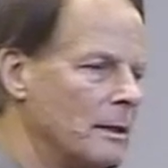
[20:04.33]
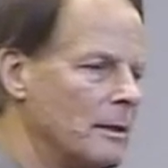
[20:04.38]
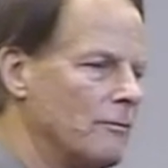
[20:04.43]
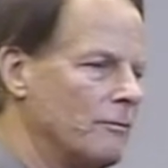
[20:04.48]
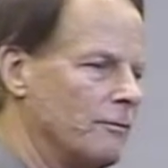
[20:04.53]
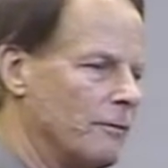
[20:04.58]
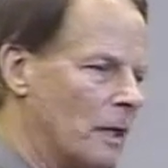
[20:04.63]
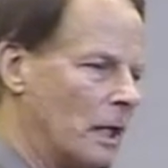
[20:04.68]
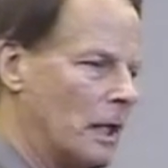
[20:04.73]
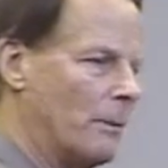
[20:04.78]

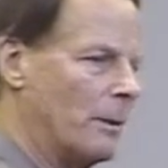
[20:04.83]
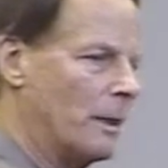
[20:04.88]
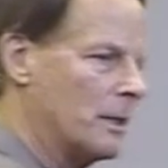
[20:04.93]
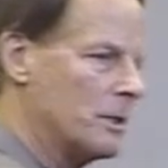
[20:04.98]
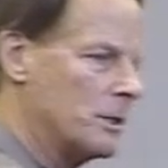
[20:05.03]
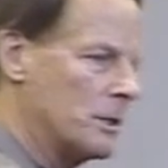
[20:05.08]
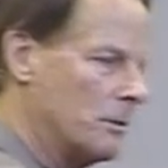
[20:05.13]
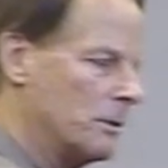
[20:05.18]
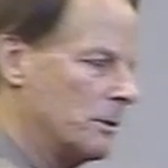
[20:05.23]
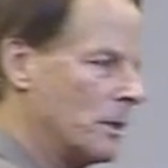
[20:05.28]
following
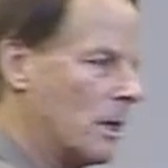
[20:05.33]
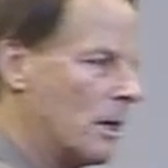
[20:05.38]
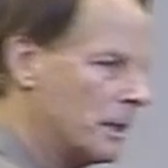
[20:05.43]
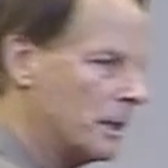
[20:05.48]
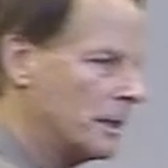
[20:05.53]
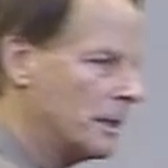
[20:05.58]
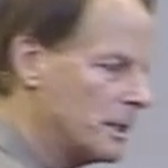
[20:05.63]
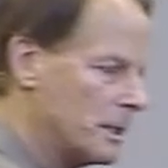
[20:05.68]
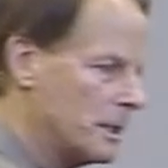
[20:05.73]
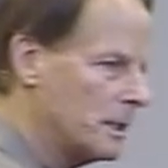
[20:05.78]
his own
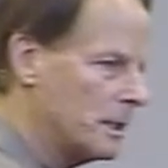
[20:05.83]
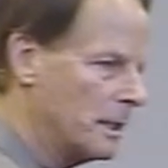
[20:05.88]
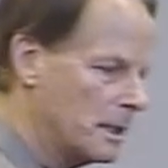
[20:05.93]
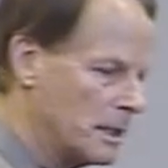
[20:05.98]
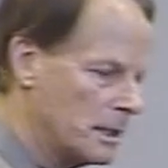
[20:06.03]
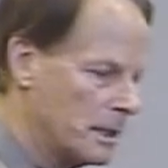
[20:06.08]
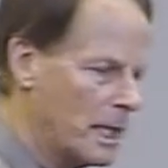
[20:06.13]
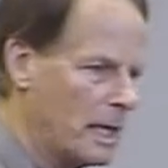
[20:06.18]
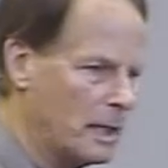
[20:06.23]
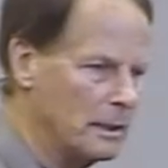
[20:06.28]
darkness
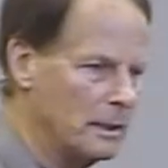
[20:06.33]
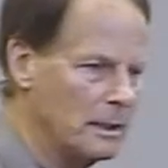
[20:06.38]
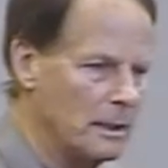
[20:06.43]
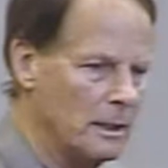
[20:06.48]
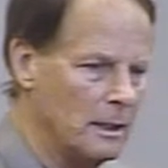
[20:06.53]
instead.